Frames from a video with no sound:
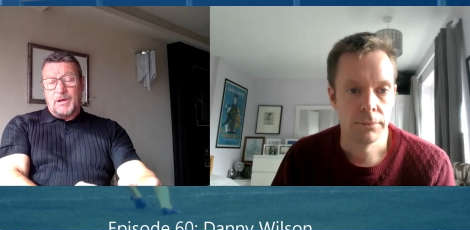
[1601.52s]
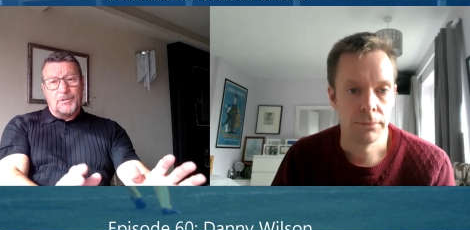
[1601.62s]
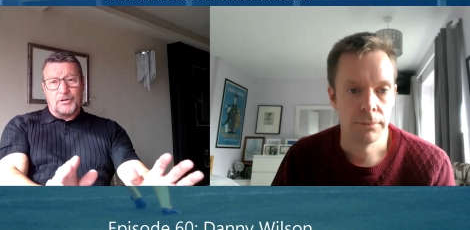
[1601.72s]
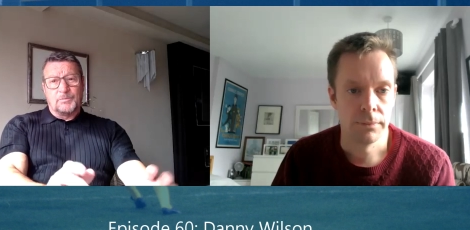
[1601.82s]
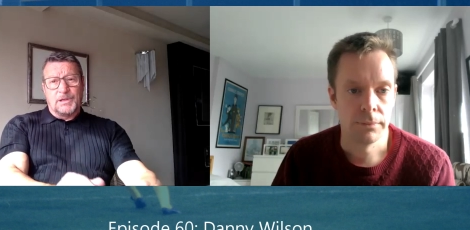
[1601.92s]
Speaker 1: I'm
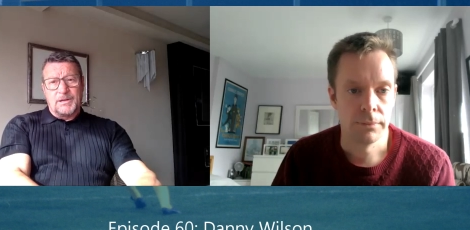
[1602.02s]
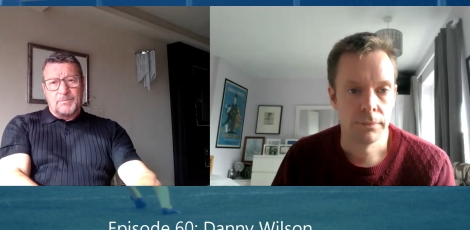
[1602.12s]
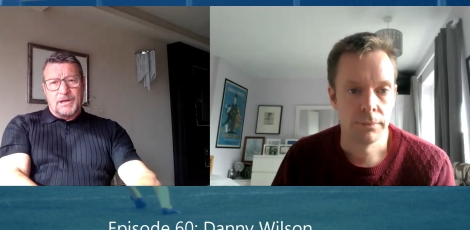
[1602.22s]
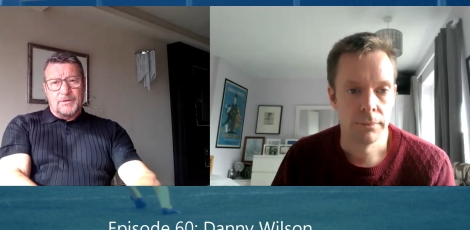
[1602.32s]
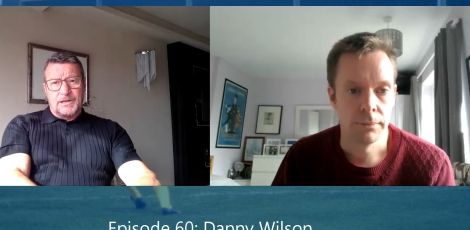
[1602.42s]
not complaining
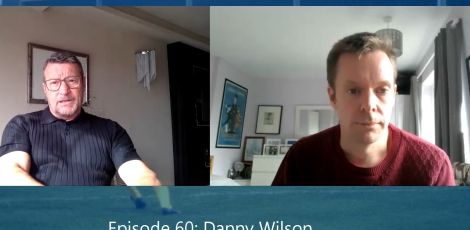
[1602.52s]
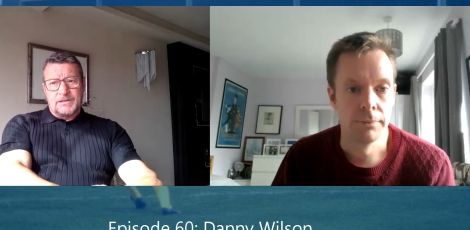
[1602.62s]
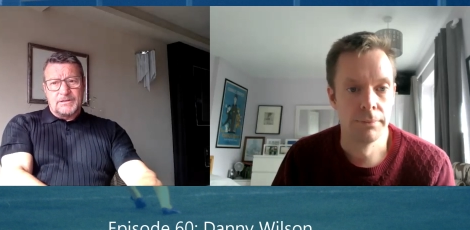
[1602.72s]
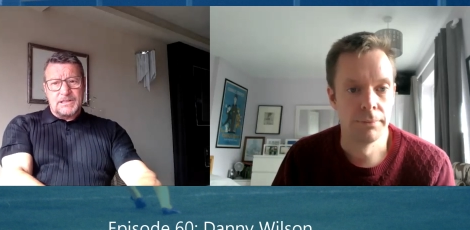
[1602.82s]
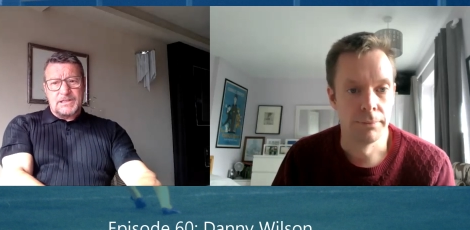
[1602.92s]
by the way. You
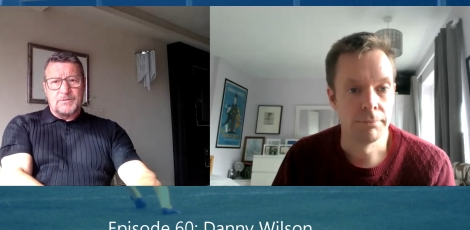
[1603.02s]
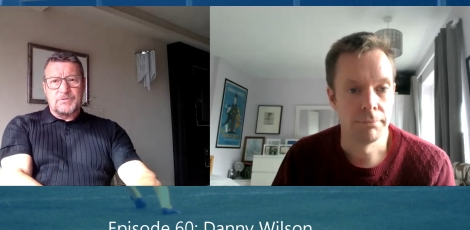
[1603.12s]
know, it's, it